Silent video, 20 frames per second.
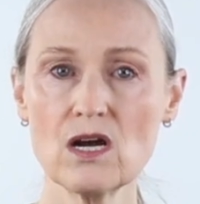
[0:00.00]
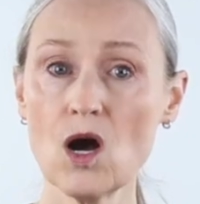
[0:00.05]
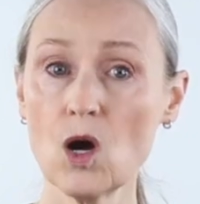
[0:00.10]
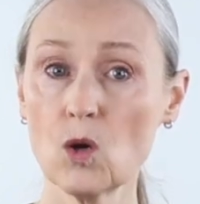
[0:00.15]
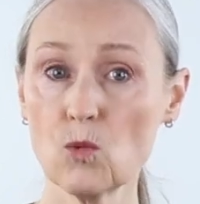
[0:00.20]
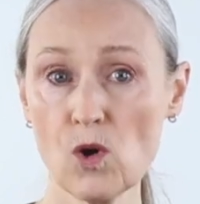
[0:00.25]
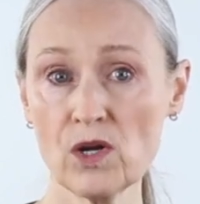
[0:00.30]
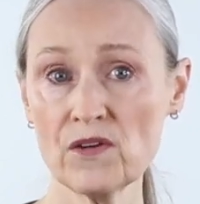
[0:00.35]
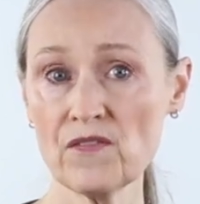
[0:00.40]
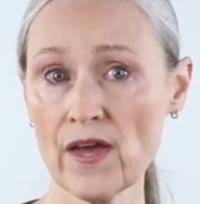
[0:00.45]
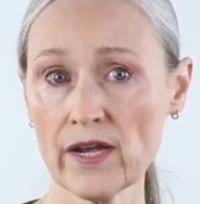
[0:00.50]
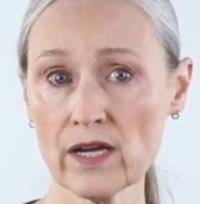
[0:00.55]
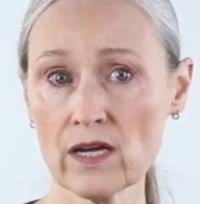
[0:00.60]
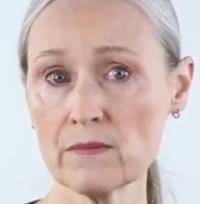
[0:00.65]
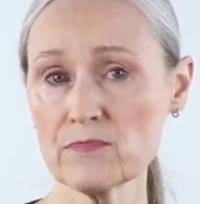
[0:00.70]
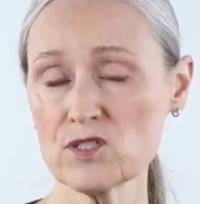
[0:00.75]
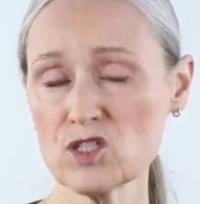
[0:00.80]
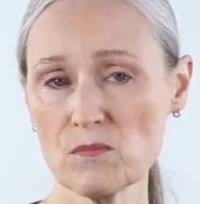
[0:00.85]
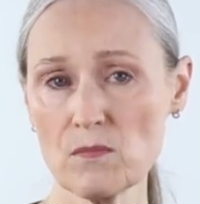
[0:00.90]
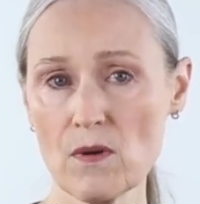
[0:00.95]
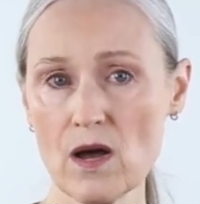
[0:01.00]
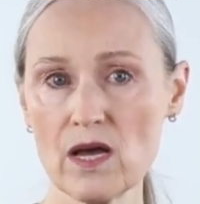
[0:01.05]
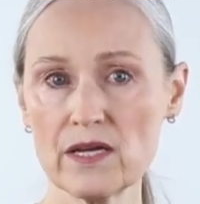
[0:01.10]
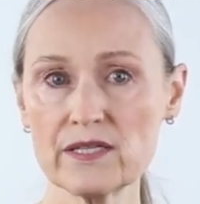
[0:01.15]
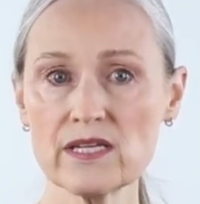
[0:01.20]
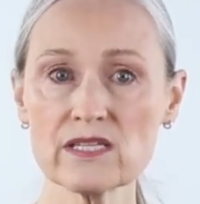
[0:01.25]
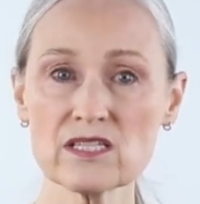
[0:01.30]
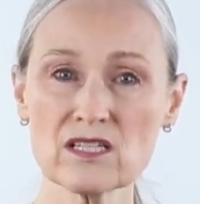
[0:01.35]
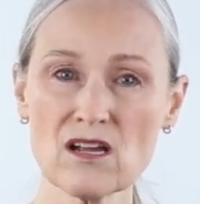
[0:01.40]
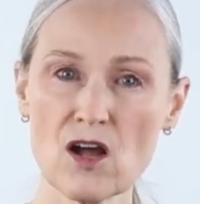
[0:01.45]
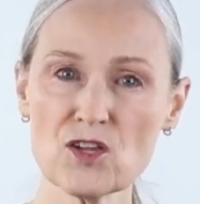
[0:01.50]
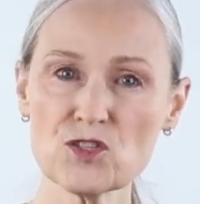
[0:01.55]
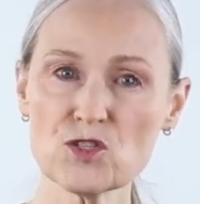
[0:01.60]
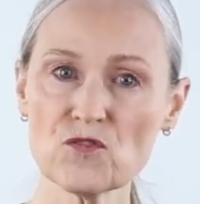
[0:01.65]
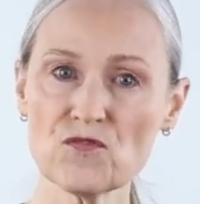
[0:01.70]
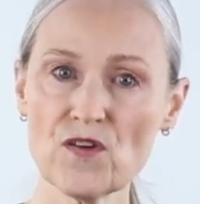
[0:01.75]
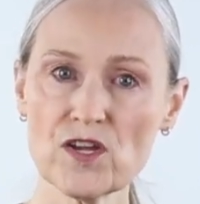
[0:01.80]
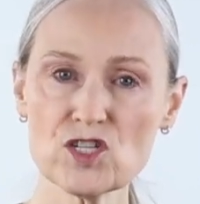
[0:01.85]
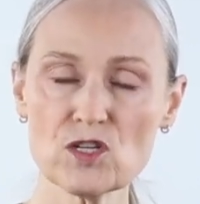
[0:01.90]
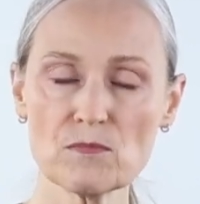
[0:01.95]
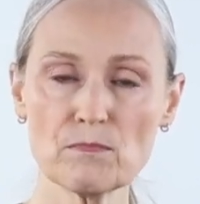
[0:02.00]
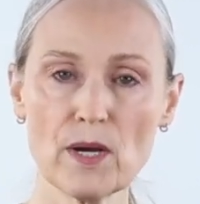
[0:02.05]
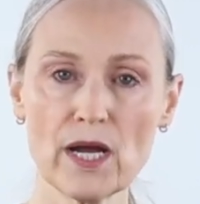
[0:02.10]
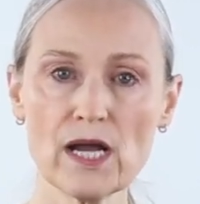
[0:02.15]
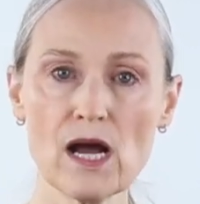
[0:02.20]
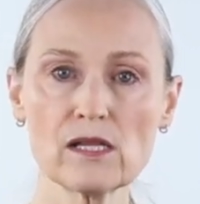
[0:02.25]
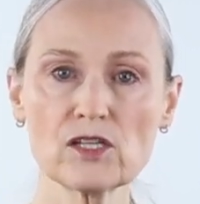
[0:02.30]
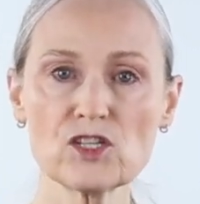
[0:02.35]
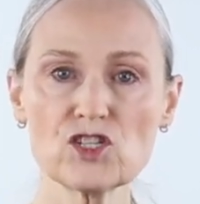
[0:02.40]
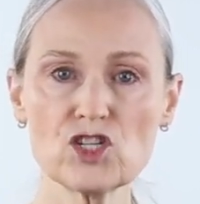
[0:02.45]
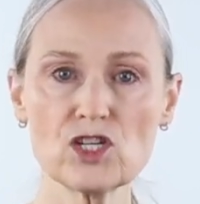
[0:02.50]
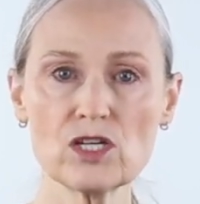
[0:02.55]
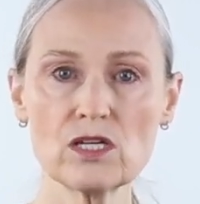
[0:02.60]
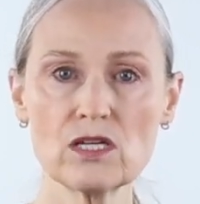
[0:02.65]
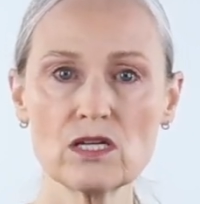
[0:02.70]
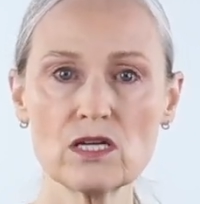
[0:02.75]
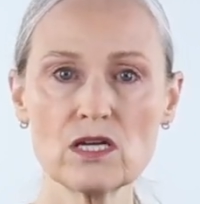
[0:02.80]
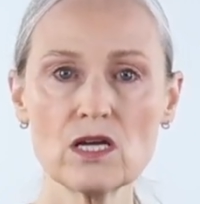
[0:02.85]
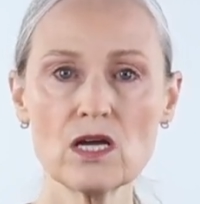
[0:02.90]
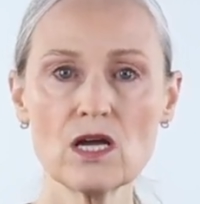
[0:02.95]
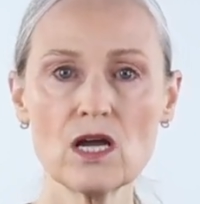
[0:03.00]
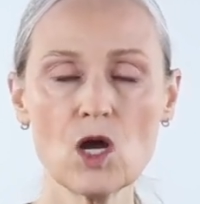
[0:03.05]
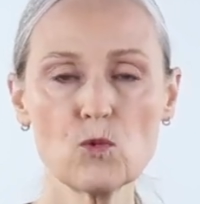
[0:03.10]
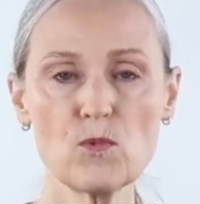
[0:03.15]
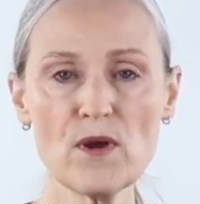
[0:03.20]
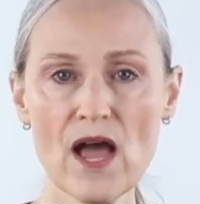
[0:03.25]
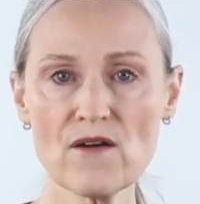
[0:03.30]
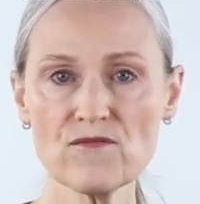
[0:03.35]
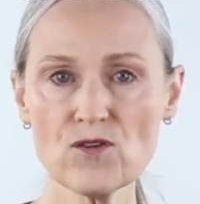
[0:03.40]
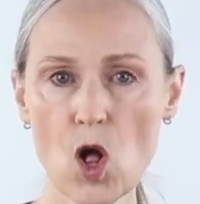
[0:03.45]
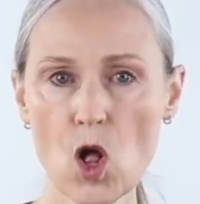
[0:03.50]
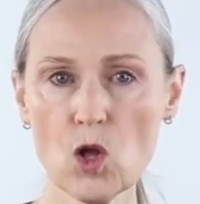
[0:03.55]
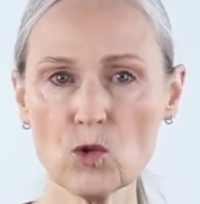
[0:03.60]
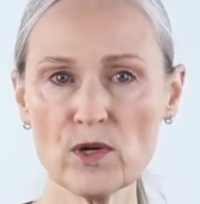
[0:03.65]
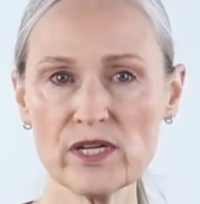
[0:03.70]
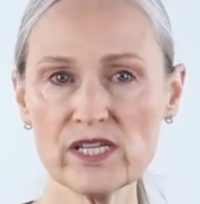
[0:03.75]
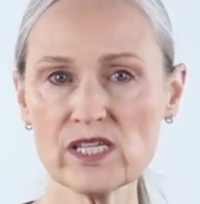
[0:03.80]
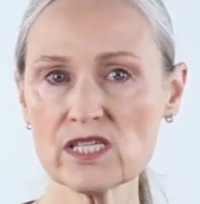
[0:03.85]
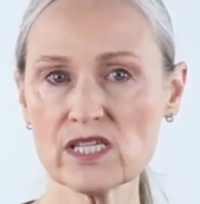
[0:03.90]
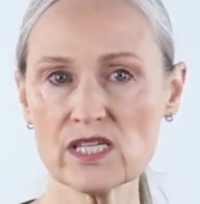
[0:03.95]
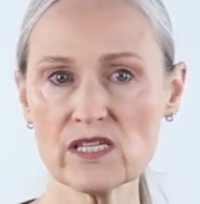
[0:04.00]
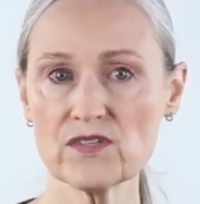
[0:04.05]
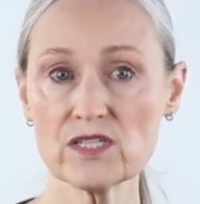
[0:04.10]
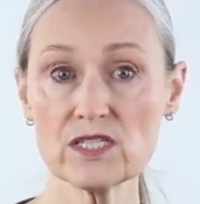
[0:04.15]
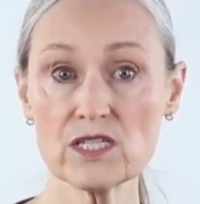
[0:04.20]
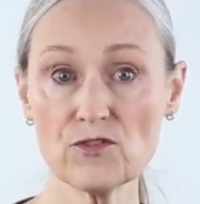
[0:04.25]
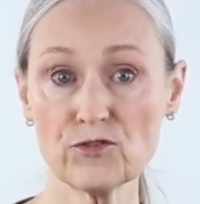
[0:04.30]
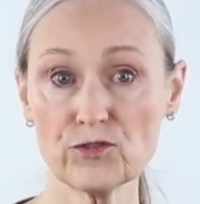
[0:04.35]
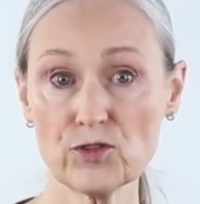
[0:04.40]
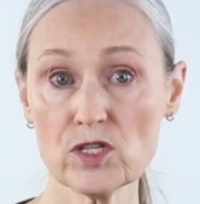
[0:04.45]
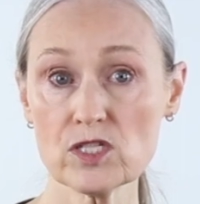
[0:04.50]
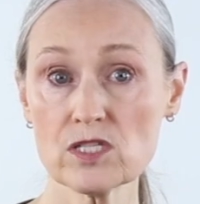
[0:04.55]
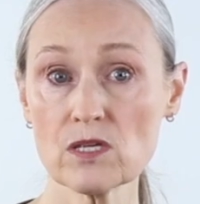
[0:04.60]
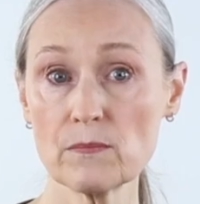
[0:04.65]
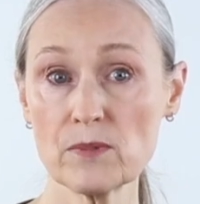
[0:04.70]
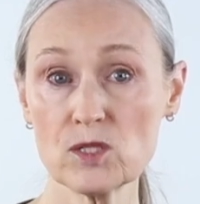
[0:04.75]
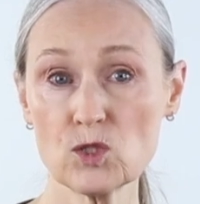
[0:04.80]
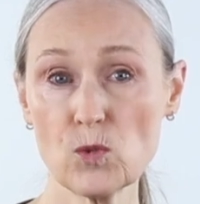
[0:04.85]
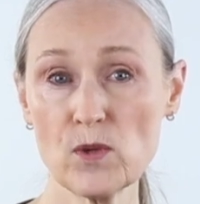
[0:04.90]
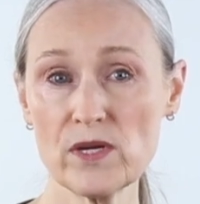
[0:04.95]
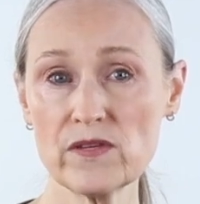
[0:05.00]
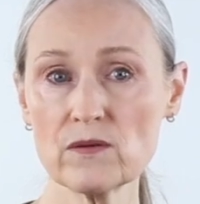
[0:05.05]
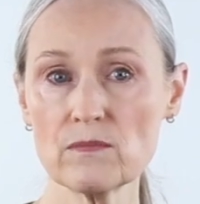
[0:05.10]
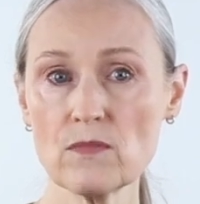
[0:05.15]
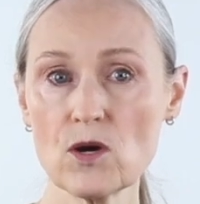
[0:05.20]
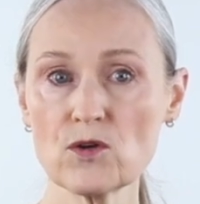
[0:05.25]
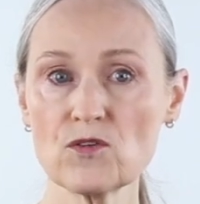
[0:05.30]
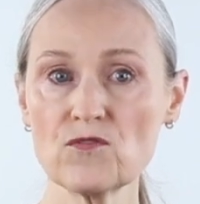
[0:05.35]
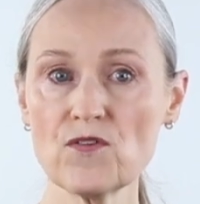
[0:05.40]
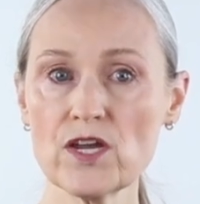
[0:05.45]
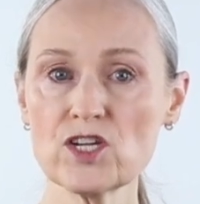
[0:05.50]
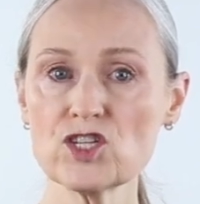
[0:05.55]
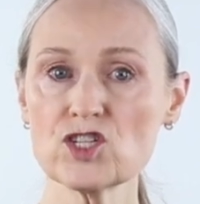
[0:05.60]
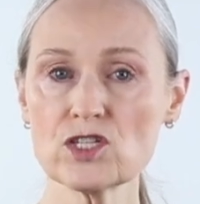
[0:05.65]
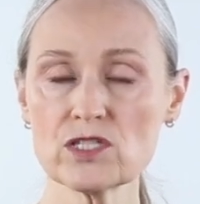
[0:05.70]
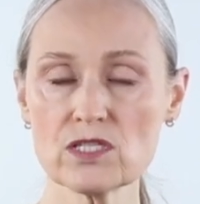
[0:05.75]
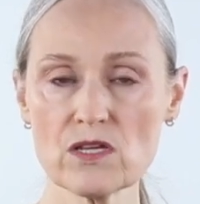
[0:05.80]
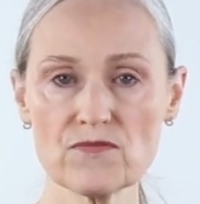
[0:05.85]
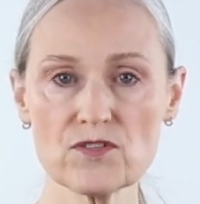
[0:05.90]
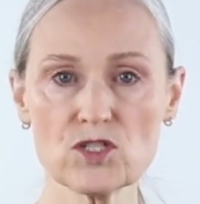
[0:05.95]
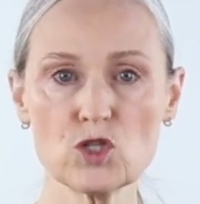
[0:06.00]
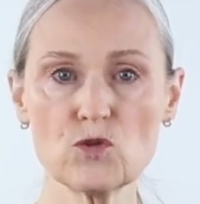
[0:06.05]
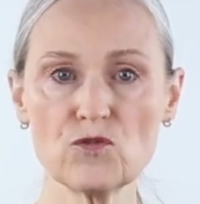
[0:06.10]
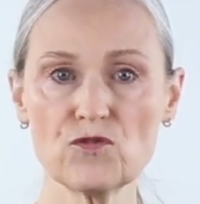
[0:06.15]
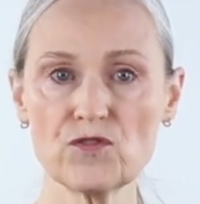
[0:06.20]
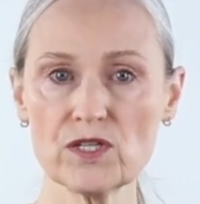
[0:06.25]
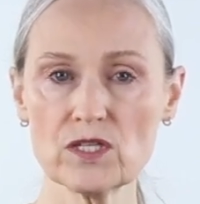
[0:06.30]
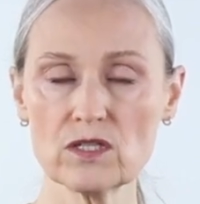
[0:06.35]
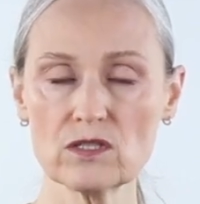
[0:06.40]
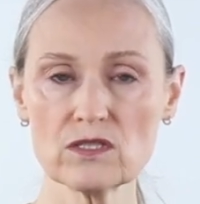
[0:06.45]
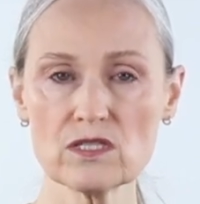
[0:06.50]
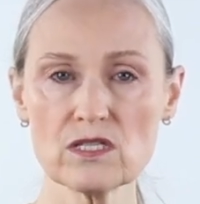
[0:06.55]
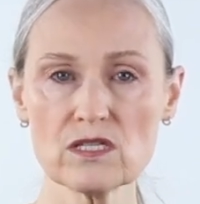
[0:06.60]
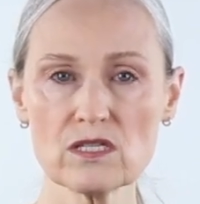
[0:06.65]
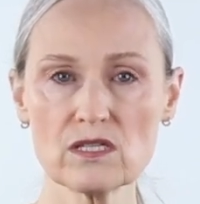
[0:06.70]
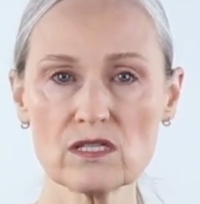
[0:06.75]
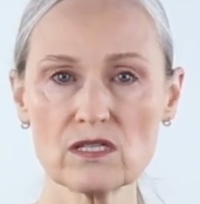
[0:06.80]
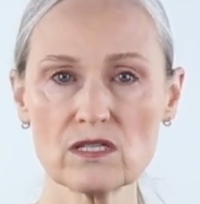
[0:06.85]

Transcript: One that comes to mind is conservation biology. We have already seen the difference between the motivations of the two fields.